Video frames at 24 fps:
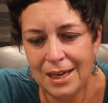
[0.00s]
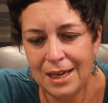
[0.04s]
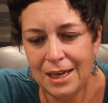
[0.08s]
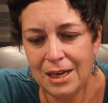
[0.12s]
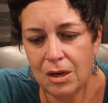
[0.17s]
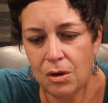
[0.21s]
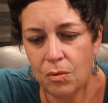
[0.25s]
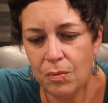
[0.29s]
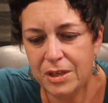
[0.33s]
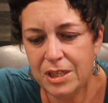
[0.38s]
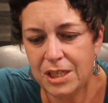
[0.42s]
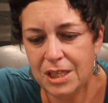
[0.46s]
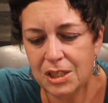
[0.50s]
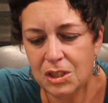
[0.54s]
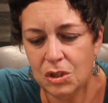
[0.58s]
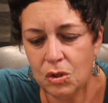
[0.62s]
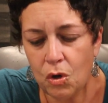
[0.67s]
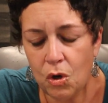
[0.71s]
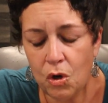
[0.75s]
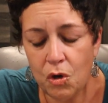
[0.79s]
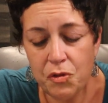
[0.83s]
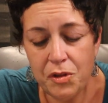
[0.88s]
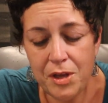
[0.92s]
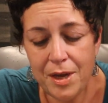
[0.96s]
you know which has
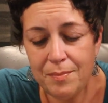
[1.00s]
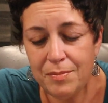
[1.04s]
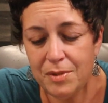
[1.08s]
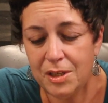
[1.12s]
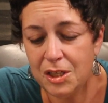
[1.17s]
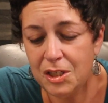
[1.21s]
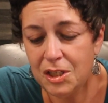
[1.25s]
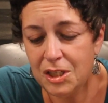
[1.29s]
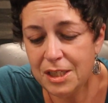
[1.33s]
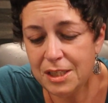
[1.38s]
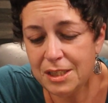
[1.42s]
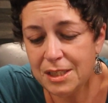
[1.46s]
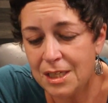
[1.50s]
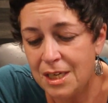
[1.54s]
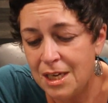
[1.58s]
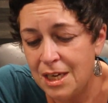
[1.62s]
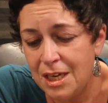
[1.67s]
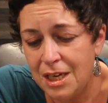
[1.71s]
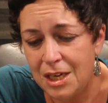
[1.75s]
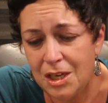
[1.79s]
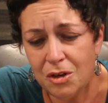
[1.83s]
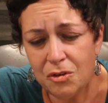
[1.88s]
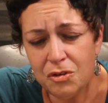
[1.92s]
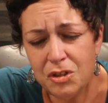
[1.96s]
told them to just
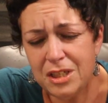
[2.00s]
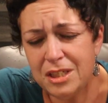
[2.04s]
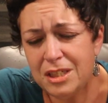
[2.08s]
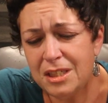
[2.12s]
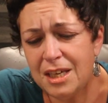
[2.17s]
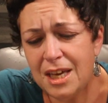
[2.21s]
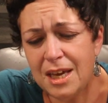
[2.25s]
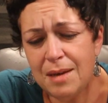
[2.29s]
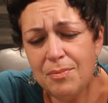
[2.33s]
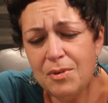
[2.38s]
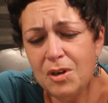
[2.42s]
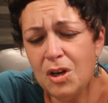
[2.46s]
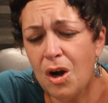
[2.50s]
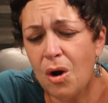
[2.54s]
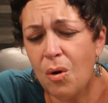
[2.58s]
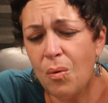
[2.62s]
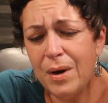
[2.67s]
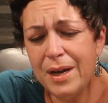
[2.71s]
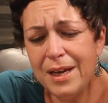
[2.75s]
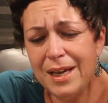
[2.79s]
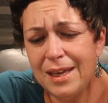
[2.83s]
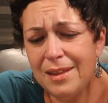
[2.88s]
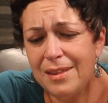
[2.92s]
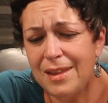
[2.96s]
you know just keep
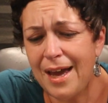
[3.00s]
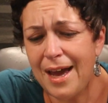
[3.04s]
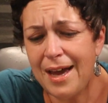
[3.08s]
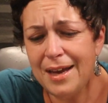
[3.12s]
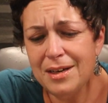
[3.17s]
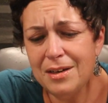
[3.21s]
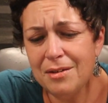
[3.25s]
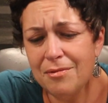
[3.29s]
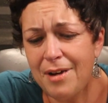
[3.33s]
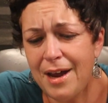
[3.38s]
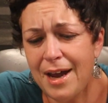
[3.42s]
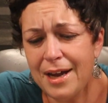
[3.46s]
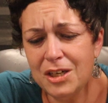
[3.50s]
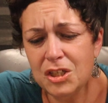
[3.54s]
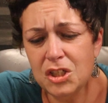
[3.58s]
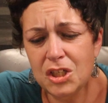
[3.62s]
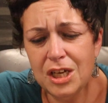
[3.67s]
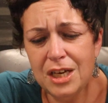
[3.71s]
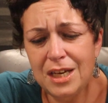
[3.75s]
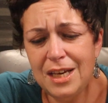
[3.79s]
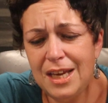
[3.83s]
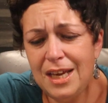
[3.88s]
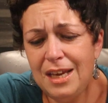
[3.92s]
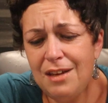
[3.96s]
going in that
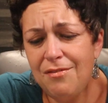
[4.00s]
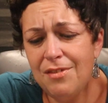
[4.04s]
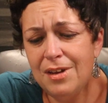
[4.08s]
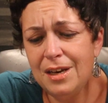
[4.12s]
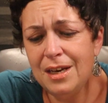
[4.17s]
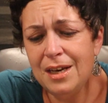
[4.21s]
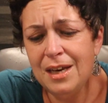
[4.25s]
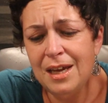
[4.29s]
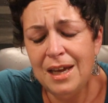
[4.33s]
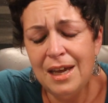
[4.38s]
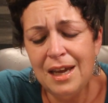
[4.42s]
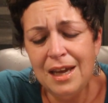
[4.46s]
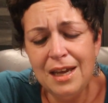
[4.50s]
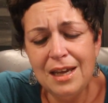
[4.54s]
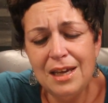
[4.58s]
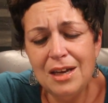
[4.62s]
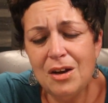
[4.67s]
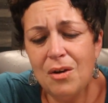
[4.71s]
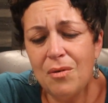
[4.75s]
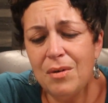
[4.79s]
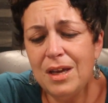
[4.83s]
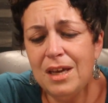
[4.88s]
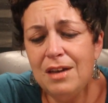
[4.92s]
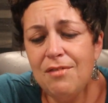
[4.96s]
direction even
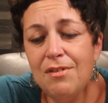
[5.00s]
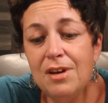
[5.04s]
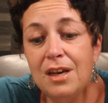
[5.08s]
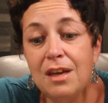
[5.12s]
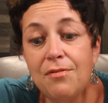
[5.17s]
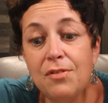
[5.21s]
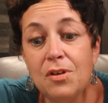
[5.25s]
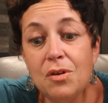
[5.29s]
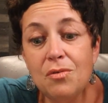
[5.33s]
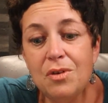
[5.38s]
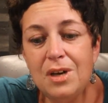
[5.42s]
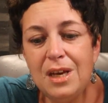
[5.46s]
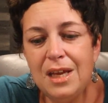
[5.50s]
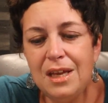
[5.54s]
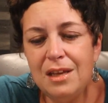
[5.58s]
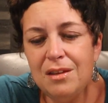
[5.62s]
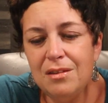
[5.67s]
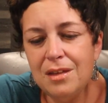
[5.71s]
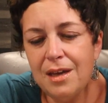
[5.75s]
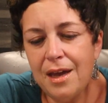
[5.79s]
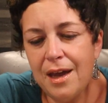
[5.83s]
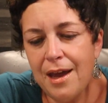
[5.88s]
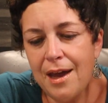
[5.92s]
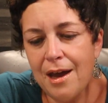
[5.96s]
you know even if you
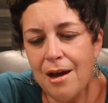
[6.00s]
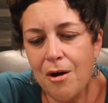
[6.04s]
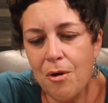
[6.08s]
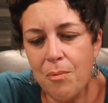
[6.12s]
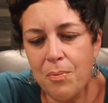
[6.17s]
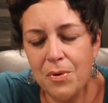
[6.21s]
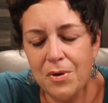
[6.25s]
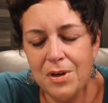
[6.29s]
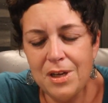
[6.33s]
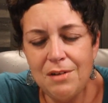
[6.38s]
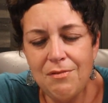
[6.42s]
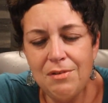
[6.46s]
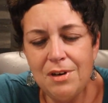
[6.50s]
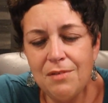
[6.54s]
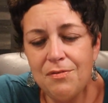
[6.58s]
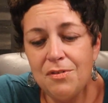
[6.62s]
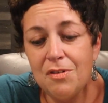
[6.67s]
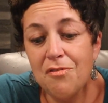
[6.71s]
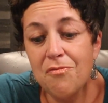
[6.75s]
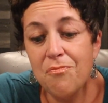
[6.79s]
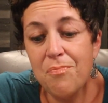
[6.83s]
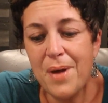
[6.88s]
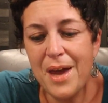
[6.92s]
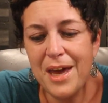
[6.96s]
need the help or even if
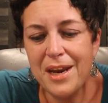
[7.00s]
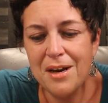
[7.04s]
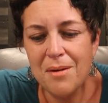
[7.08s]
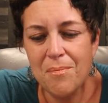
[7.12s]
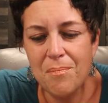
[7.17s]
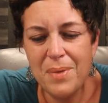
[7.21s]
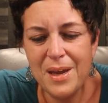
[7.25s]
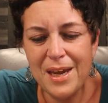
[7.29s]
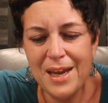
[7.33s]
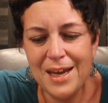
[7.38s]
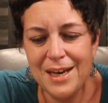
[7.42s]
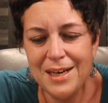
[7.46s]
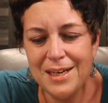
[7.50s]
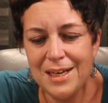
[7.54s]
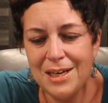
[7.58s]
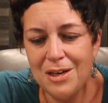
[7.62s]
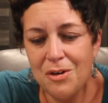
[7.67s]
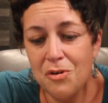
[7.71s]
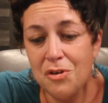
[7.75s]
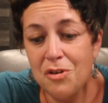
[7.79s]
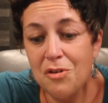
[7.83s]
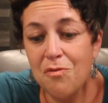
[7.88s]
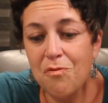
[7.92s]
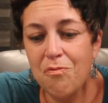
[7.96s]
you've been
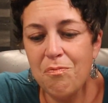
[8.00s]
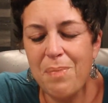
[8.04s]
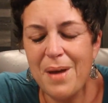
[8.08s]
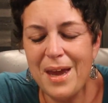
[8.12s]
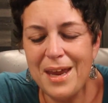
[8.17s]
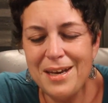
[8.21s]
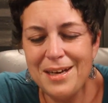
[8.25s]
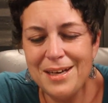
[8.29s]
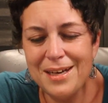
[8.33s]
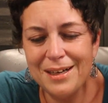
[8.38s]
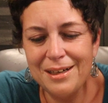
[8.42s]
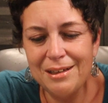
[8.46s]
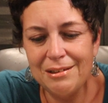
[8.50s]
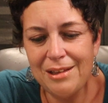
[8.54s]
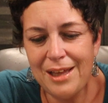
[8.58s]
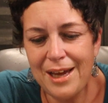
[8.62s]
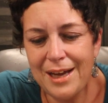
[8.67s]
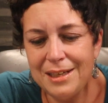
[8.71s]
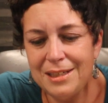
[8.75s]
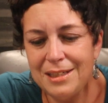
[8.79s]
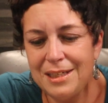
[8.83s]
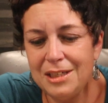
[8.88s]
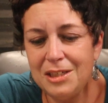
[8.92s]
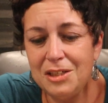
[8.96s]
abandoned or you've been
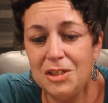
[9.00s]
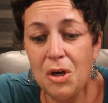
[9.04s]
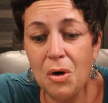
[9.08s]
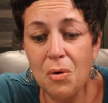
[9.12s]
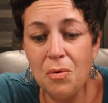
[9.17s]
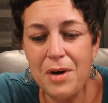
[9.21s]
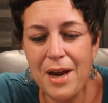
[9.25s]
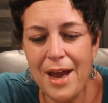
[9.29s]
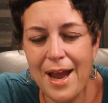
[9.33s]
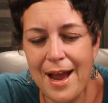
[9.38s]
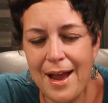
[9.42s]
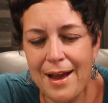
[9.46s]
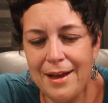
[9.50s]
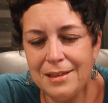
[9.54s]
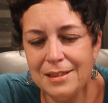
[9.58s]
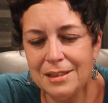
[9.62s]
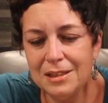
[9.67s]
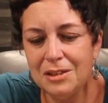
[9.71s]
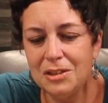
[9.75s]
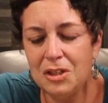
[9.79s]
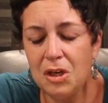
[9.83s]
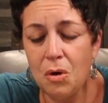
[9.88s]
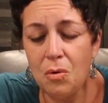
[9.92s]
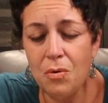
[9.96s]
neglected don't
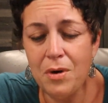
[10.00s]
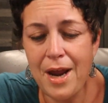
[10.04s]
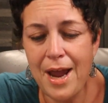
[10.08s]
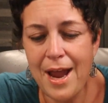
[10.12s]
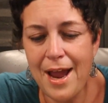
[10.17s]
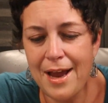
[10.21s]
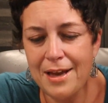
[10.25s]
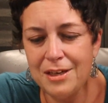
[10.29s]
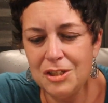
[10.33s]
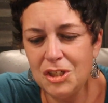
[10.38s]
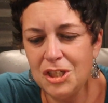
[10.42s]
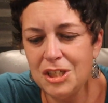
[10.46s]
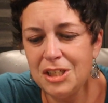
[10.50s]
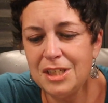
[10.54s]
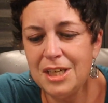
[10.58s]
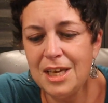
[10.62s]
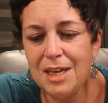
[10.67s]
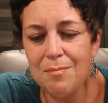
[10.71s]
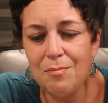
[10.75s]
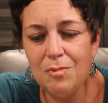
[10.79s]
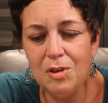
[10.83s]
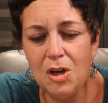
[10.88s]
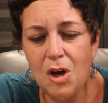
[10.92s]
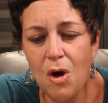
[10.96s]
ask don't ask just
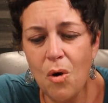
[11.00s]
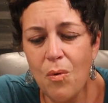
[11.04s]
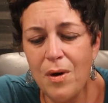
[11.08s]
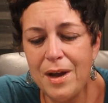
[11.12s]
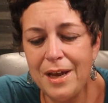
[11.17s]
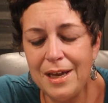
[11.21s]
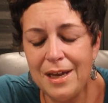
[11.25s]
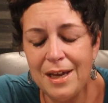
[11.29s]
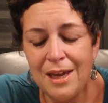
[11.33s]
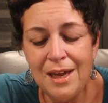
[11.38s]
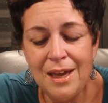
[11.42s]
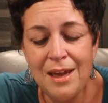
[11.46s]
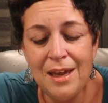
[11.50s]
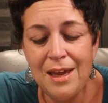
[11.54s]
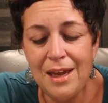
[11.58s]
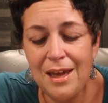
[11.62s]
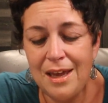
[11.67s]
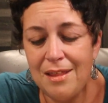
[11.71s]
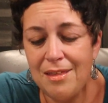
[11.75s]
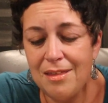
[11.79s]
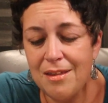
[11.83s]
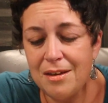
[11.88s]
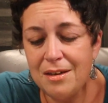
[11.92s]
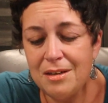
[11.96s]
keep going
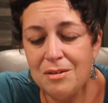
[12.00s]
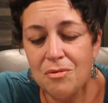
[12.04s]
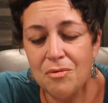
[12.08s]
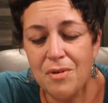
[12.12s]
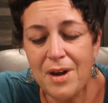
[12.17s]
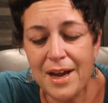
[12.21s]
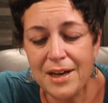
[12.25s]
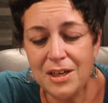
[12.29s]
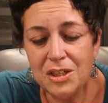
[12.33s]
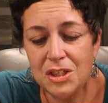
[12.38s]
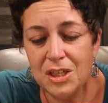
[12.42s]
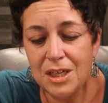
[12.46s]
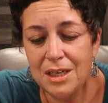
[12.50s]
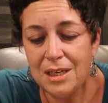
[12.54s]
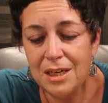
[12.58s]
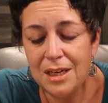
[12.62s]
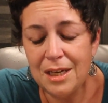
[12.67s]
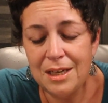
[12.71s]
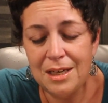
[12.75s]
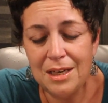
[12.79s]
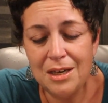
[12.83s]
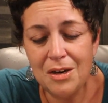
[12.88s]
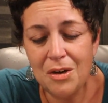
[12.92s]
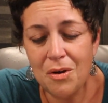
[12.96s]
in the direction
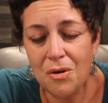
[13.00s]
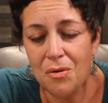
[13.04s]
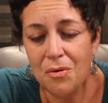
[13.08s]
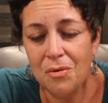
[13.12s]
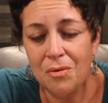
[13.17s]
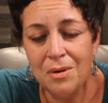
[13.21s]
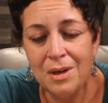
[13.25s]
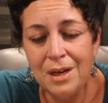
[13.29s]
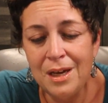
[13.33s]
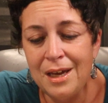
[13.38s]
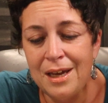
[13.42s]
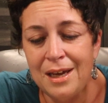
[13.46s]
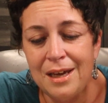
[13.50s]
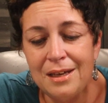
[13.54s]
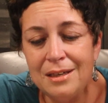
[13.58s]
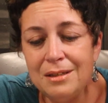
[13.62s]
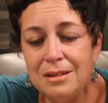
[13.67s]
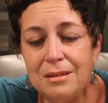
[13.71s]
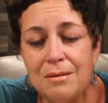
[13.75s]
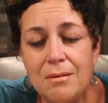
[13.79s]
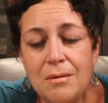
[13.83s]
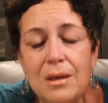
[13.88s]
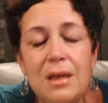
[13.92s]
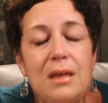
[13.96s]
you know
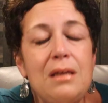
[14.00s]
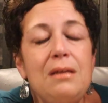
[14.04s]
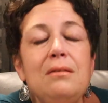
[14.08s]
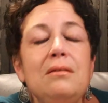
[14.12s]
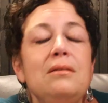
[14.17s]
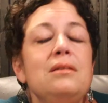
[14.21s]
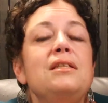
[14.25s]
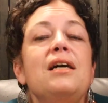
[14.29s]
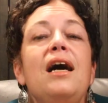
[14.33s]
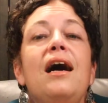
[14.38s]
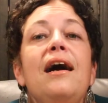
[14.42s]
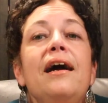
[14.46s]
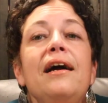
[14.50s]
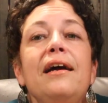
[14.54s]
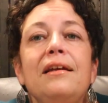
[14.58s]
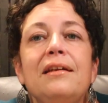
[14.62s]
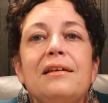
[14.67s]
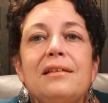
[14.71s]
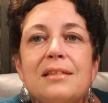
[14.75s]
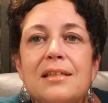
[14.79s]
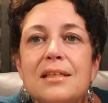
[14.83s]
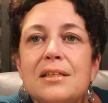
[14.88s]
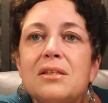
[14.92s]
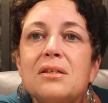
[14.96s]
die in
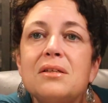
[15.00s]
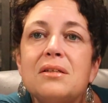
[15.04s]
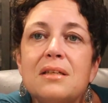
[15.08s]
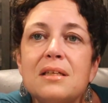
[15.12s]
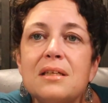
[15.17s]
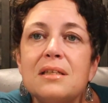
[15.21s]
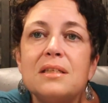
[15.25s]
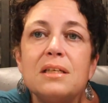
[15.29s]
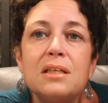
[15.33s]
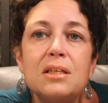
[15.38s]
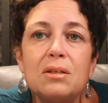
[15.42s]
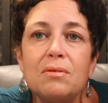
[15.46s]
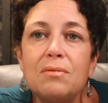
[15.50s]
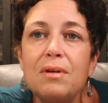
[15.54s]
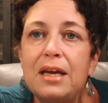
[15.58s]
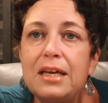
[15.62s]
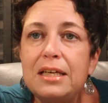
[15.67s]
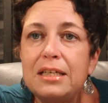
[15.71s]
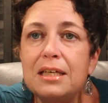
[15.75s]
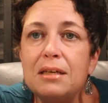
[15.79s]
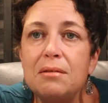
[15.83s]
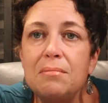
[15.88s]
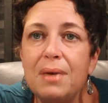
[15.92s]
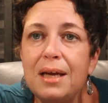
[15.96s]
a situ- this
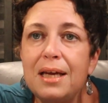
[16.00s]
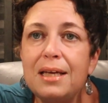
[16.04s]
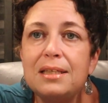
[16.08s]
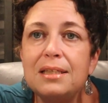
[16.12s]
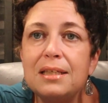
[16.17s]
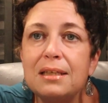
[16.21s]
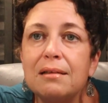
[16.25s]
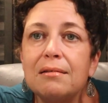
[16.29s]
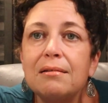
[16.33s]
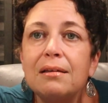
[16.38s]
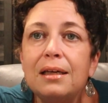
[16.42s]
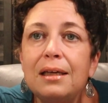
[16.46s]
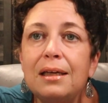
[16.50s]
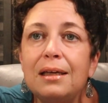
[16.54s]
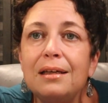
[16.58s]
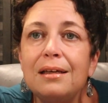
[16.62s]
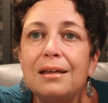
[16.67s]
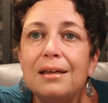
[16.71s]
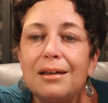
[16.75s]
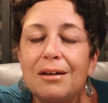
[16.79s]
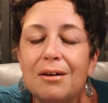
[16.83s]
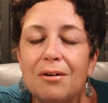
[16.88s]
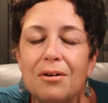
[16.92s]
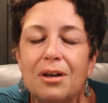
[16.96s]
situation basically
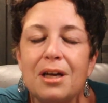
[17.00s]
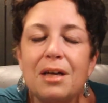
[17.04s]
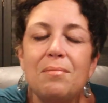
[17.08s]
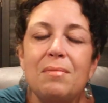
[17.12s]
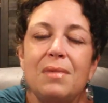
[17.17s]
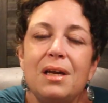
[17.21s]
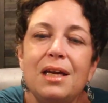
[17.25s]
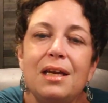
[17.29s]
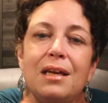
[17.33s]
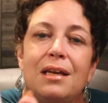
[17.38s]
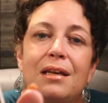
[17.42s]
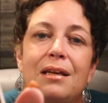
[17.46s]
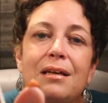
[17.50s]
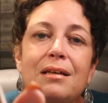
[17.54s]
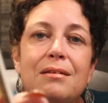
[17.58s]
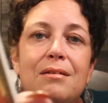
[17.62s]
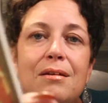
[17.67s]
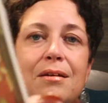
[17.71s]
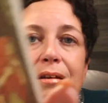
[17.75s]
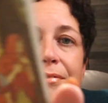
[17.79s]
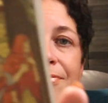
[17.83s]
you know what i mean